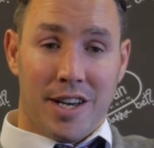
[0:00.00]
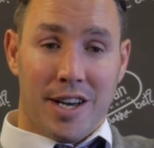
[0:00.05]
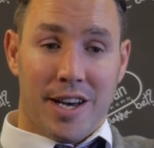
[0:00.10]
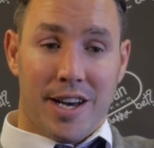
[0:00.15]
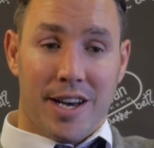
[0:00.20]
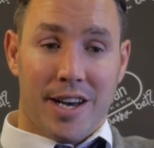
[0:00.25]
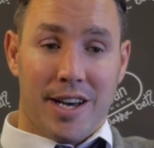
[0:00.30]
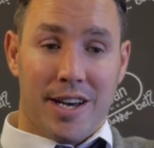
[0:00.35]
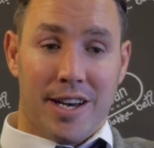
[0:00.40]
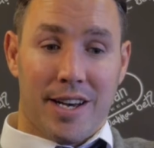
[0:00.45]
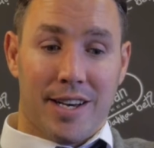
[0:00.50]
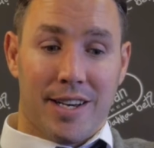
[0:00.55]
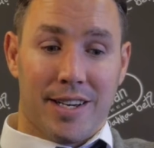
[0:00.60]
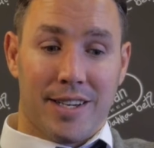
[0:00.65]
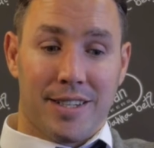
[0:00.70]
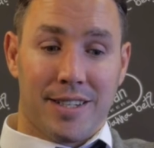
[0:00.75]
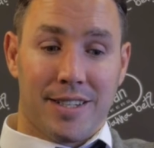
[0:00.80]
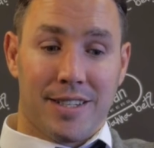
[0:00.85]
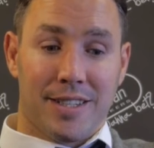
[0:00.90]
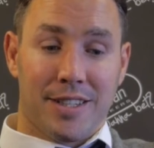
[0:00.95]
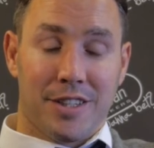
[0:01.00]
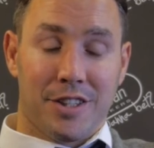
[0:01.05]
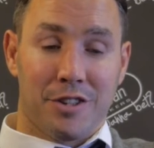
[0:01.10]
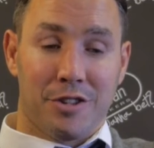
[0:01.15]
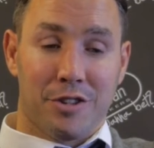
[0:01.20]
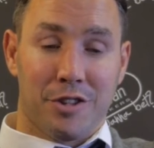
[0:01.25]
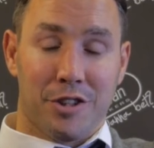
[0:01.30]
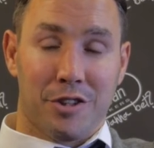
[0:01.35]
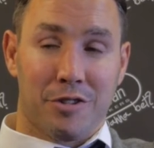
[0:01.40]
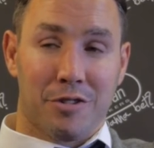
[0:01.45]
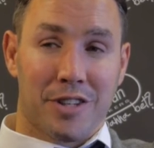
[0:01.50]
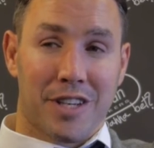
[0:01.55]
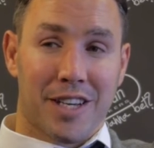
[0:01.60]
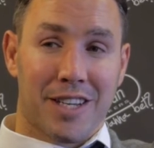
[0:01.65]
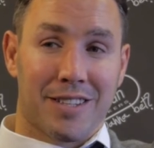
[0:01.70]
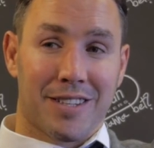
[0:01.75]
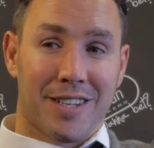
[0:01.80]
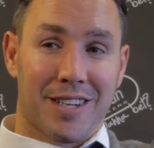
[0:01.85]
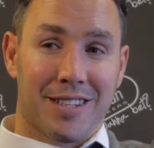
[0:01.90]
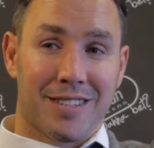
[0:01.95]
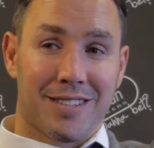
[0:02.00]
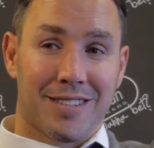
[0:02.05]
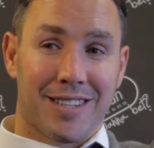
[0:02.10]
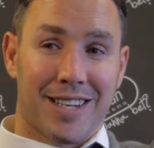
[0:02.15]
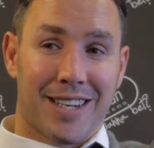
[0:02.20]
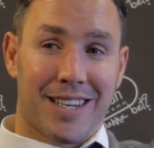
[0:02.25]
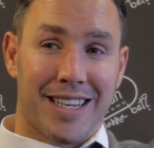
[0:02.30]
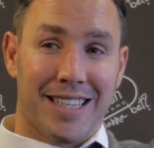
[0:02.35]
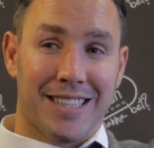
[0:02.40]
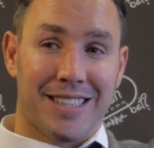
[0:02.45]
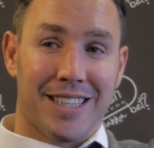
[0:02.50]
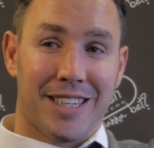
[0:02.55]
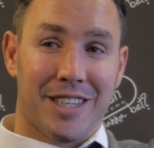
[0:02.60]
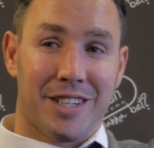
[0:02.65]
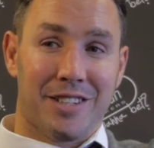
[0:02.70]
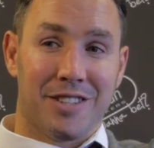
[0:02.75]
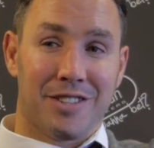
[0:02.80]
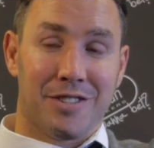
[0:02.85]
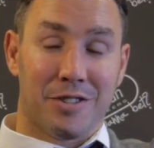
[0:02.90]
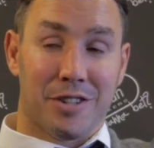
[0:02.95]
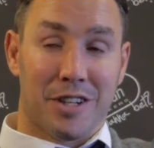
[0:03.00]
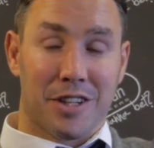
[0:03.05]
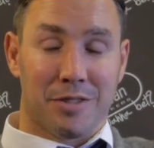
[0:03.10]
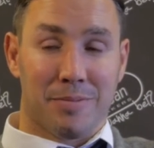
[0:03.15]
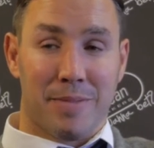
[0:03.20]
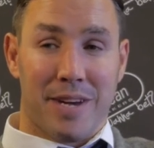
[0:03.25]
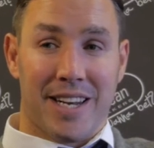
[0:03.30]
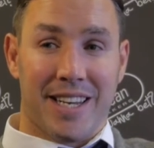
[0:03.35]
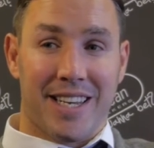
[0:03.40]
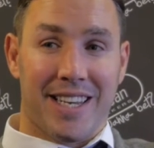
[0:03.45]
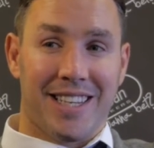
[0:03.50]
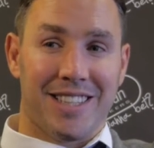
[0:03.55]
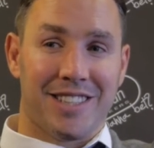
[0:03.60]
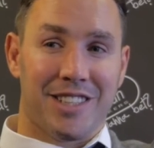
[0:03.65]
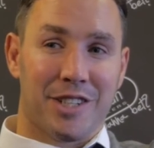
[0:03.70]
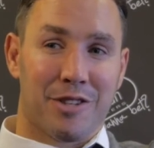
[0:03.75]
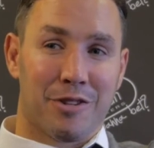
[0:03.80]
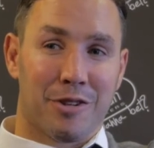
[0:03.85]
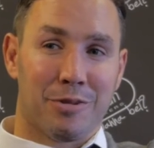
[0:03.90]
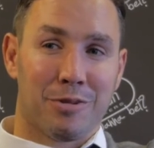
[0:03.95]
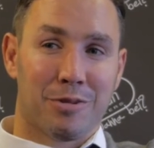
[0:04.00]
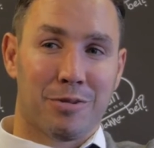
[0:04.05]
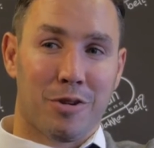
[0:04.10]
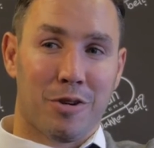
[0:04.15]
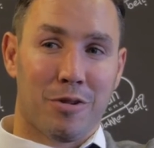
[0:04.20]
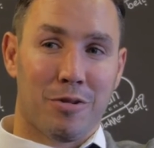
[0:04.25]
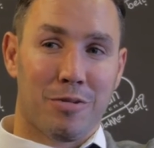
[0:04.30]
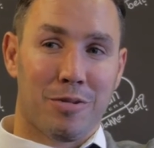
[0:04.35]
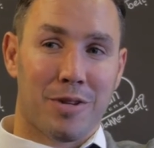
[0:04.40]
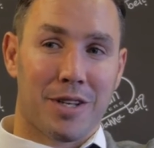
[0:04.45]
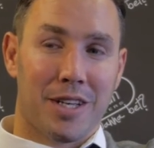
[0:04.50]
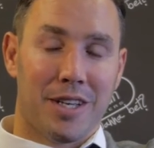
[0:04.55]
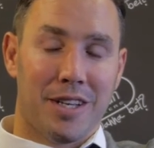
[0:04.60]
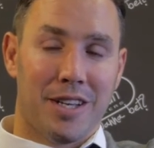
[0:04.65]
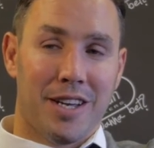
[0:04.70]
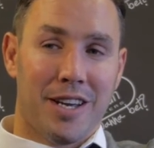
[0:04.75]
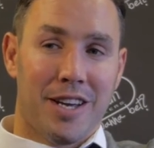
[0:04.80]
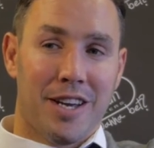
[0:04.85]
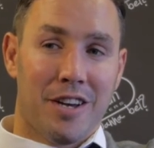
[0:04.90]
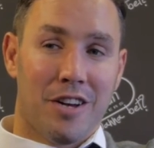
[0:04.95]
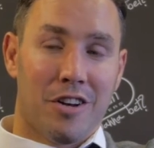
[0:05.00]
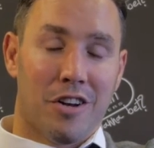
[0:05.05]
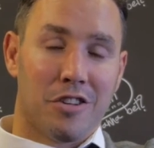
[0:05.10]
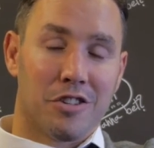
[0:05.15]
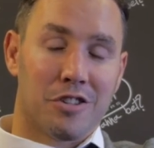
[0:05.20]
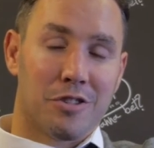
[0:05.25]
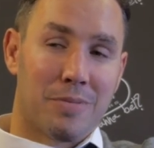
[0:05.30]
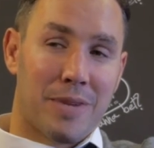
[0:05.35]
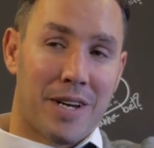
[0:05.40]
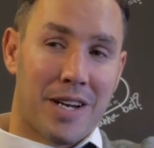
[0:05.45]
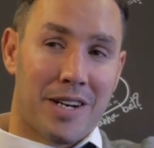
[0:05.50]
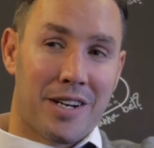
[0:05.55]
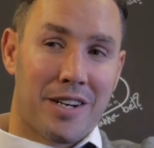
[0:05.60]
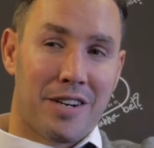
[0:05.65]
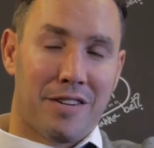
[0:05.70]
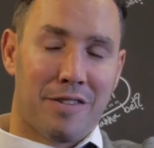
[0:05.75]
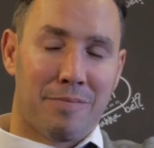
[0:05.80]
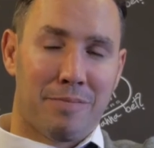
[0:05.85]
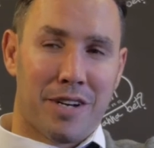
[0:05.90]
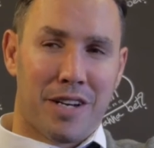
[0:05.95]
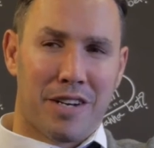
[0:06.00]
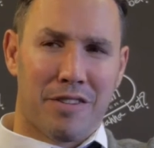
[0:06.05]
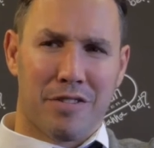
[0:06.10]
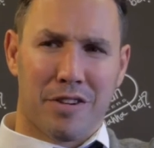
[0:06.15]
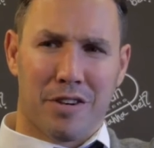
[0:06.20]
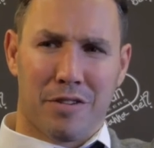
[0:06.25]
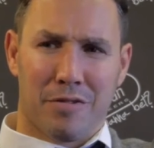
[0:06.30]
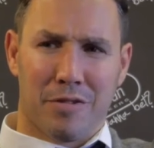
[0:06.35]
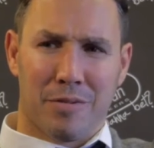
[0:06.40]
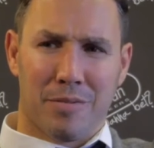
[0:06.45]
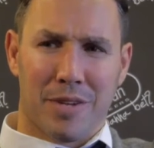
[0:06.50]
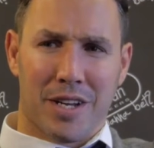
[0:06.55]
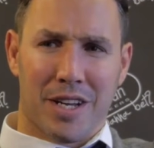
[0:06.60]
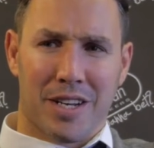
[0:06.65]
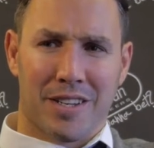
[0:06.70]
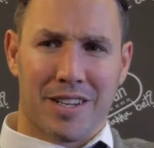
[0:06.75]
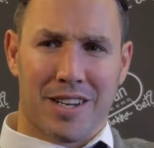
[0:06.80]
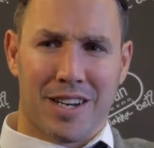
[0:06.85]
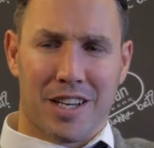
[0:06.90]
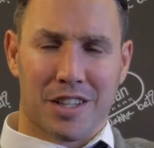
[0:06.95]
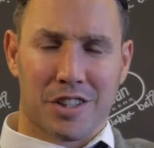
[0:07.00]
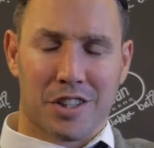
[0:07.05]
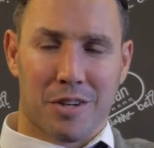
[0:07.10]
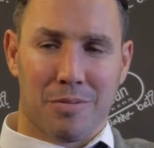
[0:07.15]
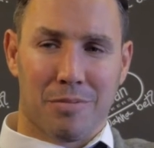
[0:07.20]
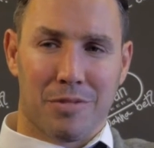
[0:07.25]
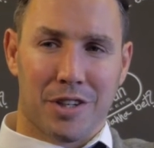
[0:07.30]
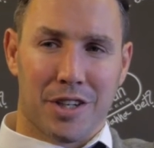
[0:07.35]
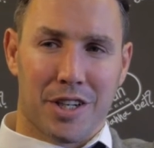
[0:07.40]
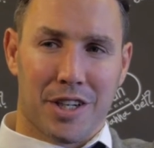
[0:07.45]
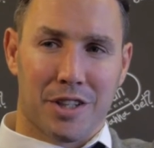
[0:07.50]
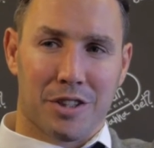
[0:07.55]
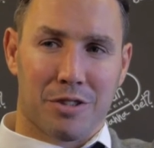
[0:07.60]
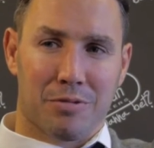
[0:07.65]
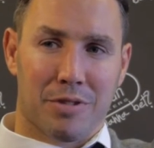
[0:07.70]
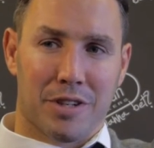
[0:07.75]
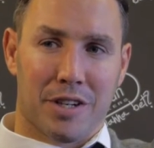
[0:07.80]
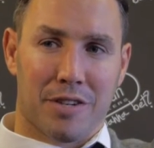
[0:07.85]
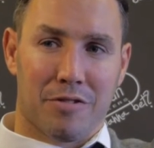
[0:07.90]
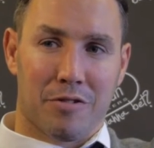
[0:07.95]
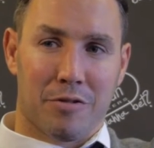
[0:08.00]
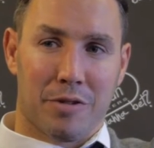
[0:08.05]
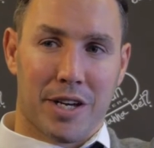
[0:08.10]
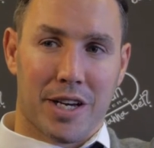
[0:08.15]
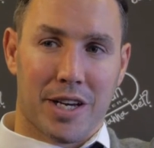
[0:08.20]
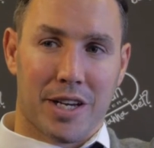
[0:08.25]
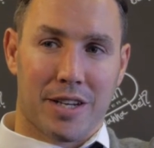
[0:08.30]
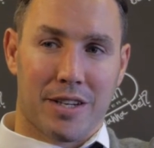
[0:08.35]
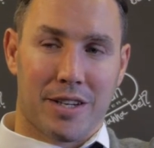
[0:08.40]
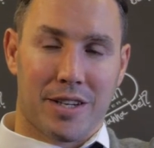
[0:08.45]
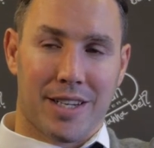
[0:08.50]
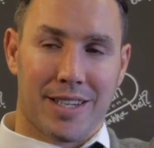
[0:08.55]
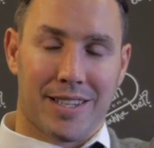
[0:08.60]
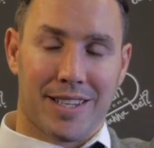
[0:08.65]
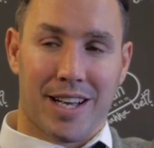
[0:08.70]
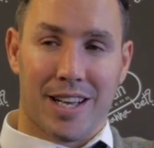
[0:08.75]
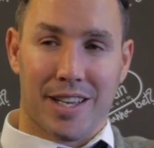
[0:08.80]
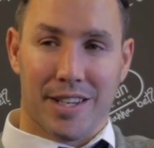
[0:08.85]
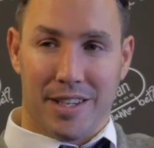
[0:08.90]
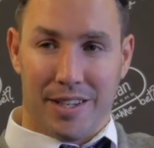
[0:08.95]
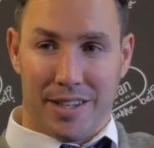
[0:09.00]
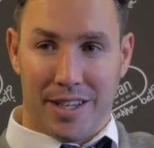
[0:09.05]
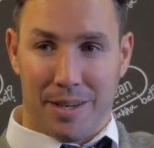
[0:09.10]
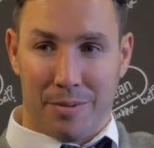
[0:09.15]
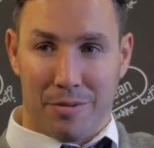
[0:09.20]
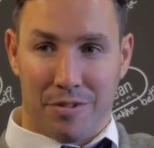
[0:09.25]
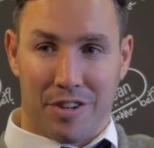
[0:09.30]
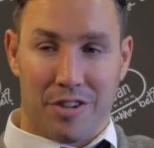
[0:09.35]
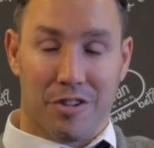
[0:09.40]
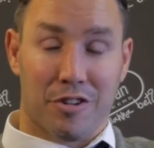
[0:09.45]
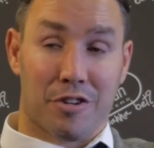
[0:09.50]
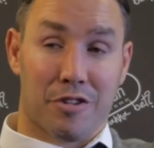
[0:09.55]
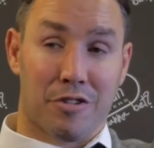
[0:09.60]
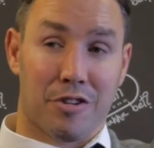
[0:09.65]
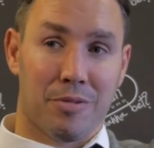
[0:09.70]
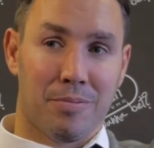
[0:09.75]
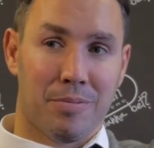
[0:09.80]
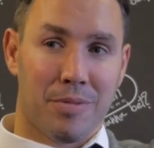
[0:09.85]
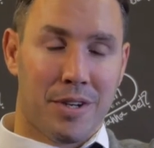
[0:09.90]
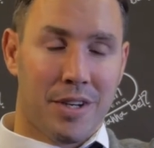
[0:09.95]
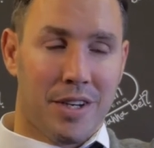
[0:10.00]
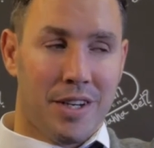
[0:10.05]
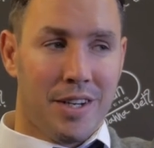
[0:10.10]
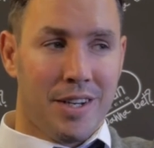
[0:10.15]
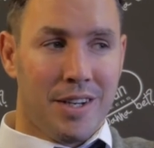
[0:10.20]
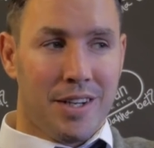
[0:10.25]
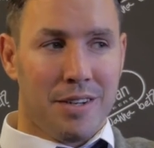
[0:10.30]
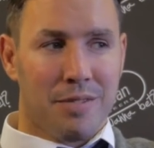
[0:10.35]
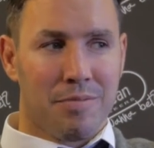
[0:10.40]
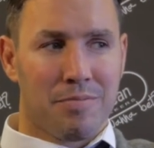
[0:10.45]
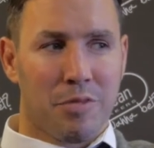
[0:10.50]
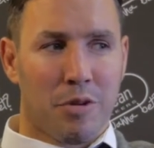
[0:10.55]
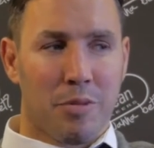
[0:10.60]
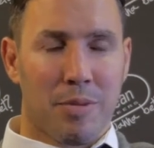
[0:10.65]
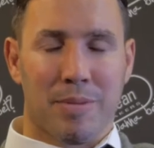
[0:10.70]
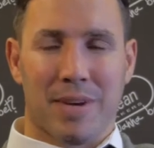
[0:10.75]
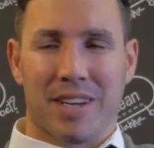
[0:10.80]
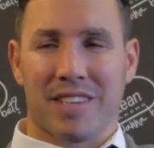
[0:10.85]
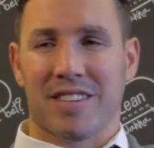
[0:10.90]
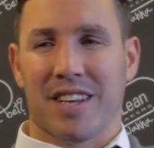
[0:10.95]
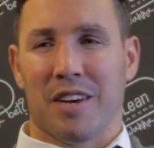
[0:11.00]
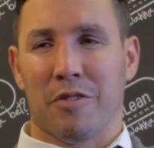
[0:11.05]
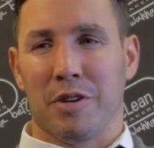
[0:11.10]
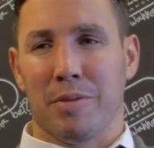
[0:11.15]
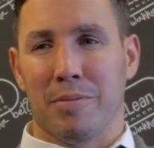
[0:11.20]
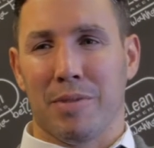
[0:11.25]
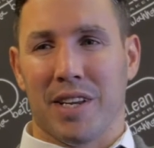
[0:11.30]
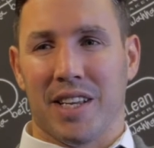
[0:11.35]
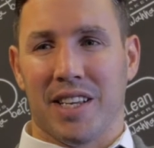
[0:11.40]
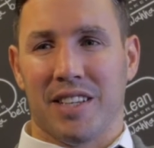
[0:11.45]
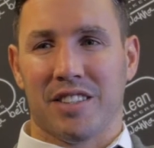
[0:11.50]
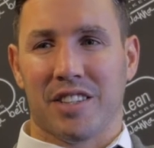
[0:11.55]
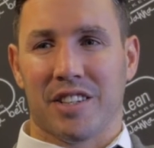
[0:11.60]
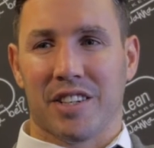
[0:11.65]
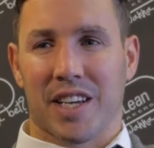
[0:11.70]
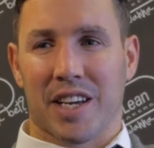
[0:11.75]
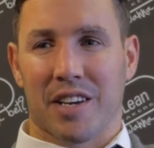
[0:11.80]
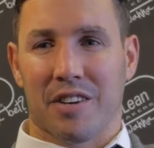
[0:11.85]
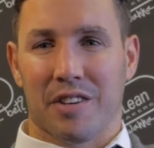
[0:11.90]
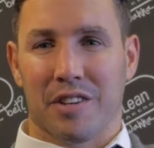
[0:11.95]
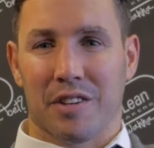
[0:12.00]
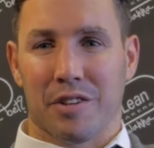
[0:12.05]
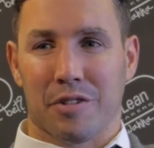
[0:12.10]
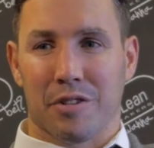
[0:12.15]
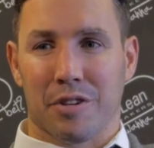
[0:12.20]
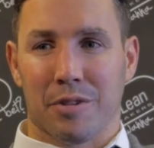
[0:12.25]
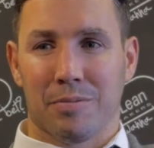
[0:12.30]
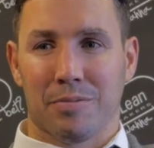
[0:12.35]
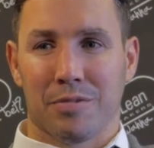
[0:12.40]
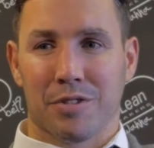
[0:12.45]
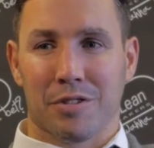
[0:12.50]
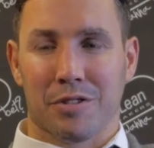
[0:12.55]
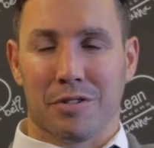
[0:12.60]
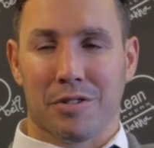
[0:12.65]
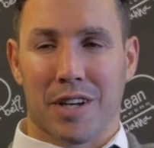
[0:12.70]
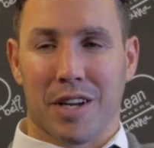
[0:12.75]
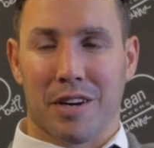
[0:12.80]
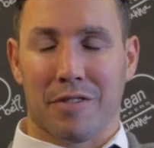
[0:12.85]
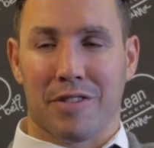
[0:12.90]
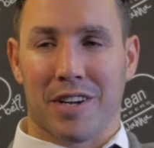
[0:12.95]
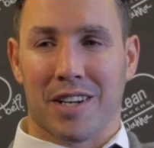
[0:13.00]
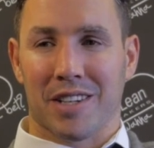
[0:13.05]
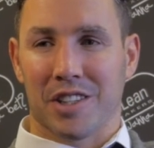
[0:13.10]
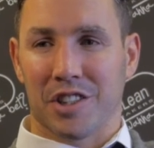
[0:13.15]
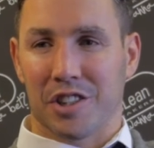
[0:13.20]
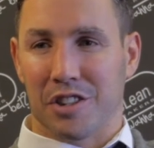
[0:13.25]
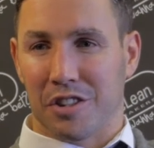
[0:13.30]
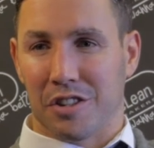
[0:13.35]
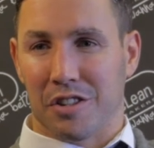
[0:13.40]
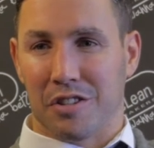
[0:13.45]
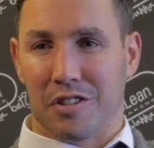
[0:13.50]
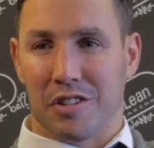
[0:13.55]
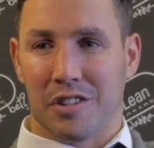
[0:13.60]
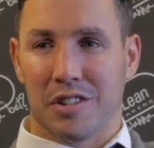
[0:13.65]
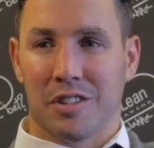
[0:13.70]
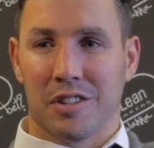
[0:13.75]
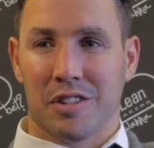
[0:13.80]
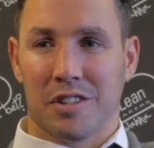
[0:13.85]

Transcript: Uh, so you don't get that, that easy, as many easy groups probably. Ulster benefit, benefited from that in the last couple of years whenever we had Italian teams in our group. Probably makes that a wee bit easier to get out of the group, so that advantage is gone.